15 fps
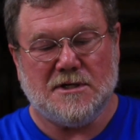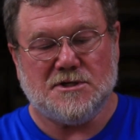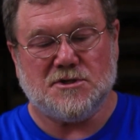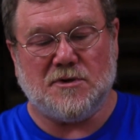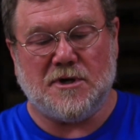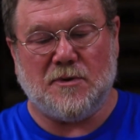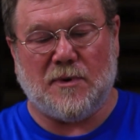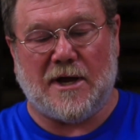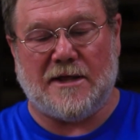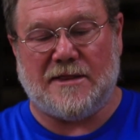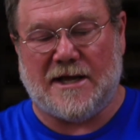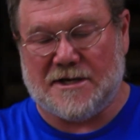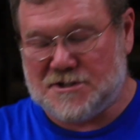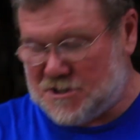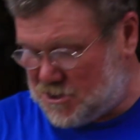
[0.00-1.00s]
So anyway,
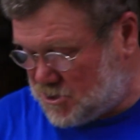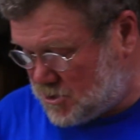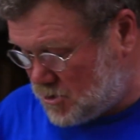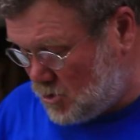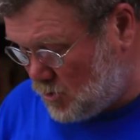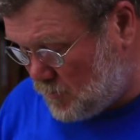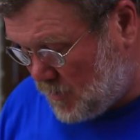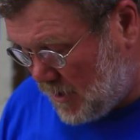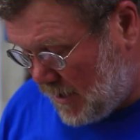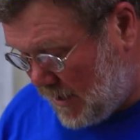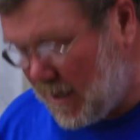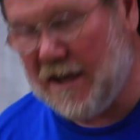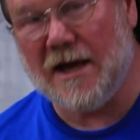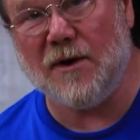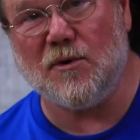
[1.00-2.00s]
that's the scoop.
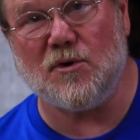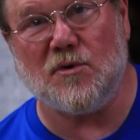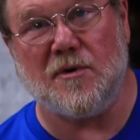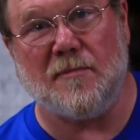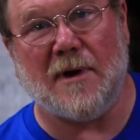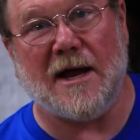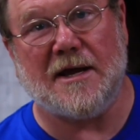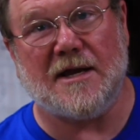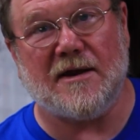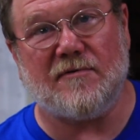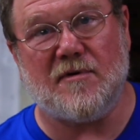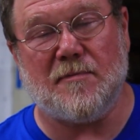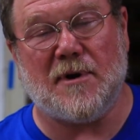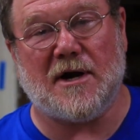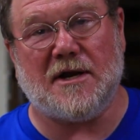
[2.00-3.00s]
Hey, I want to remind
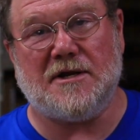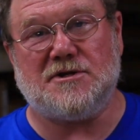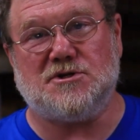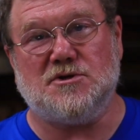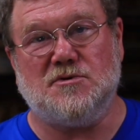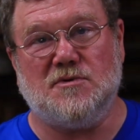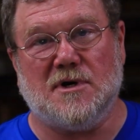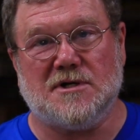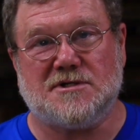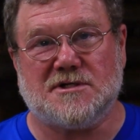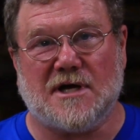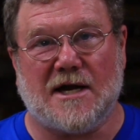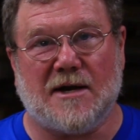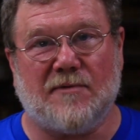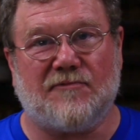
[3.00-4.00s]
everybody to uh,
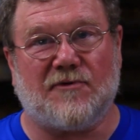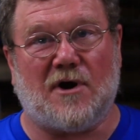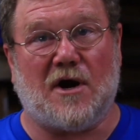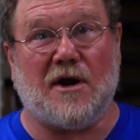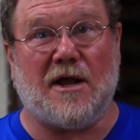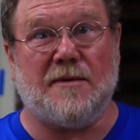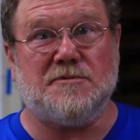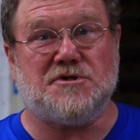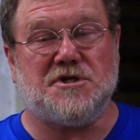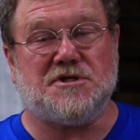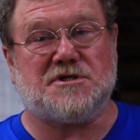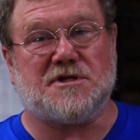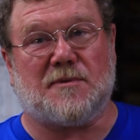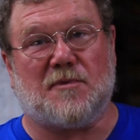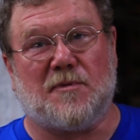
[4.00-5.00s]
sign up for our MG
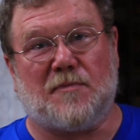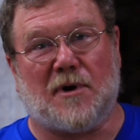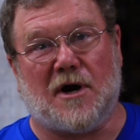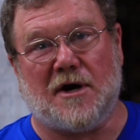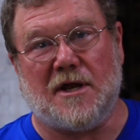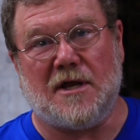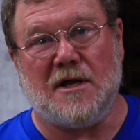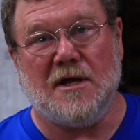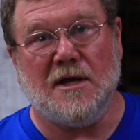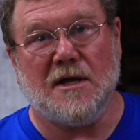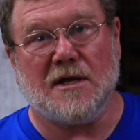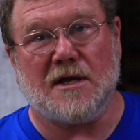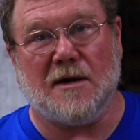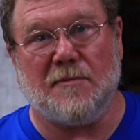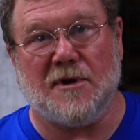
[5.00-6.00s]
Summer Party
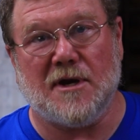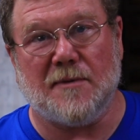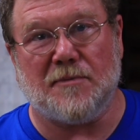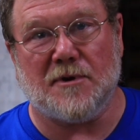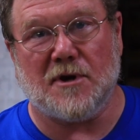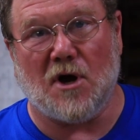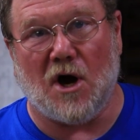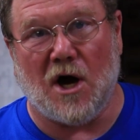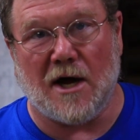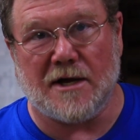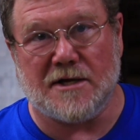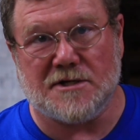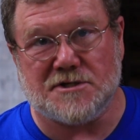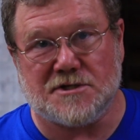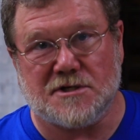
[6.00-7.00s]
coming up
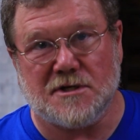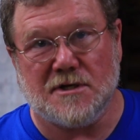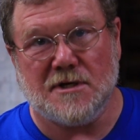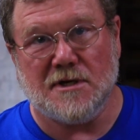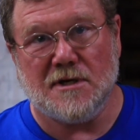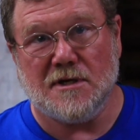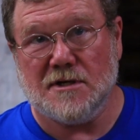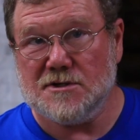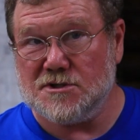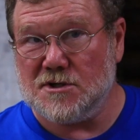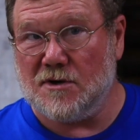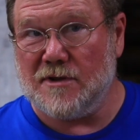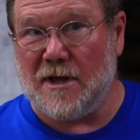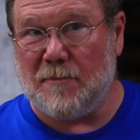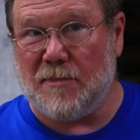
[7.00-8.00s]
August.
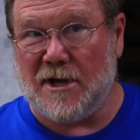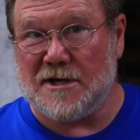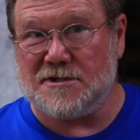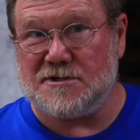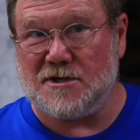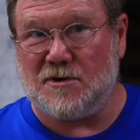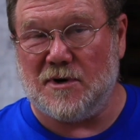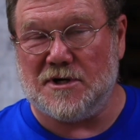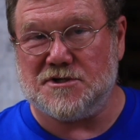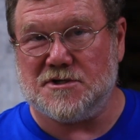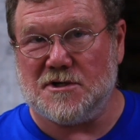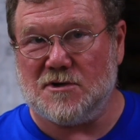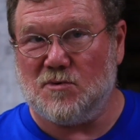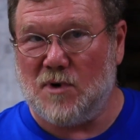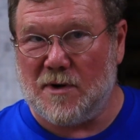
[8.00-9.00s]
So that begs the
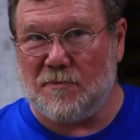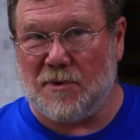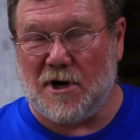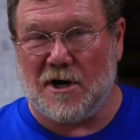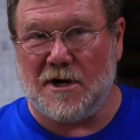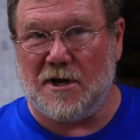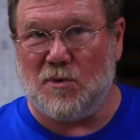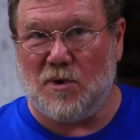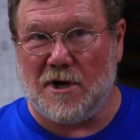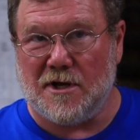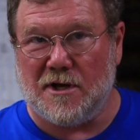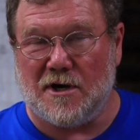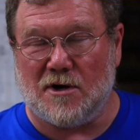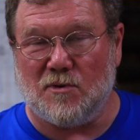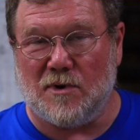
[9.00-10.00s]
question, what party, what
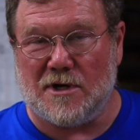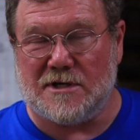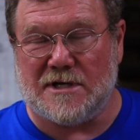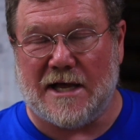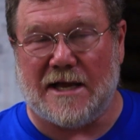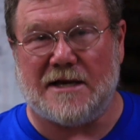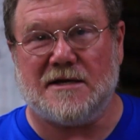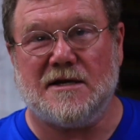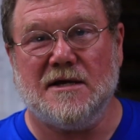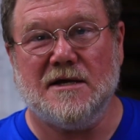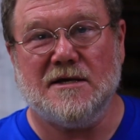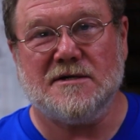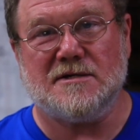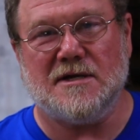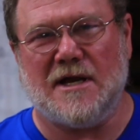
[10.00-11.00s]
year, what date?
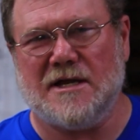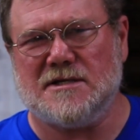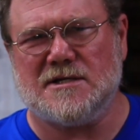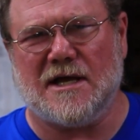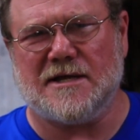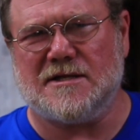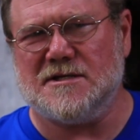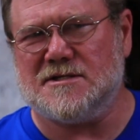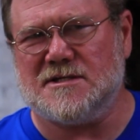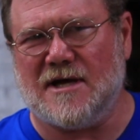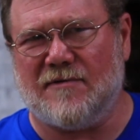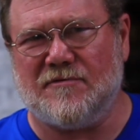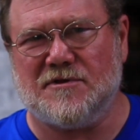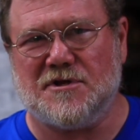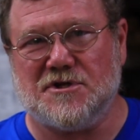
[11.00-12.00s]
Today is like the
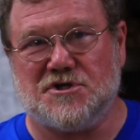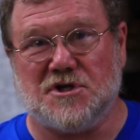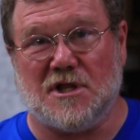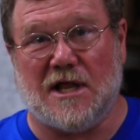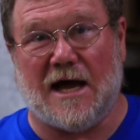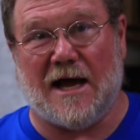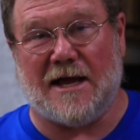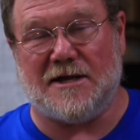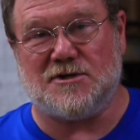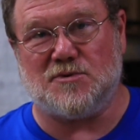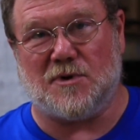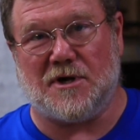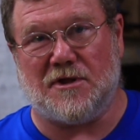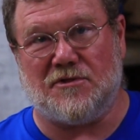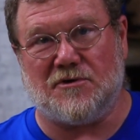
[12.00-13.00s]
7th of July,
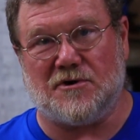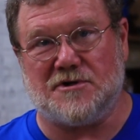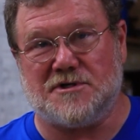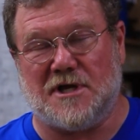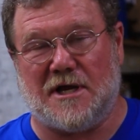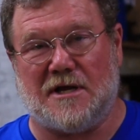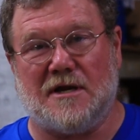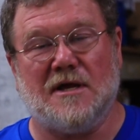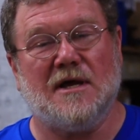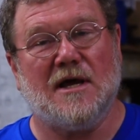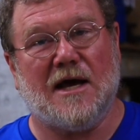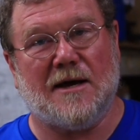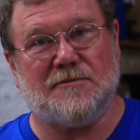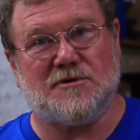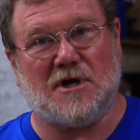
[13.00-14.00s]
2013.
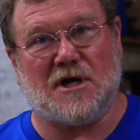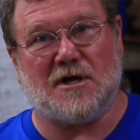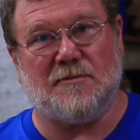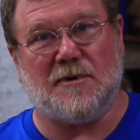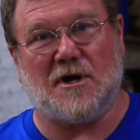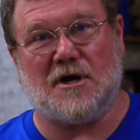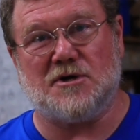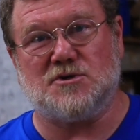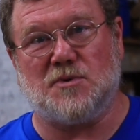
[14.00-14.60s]
I'm talking about our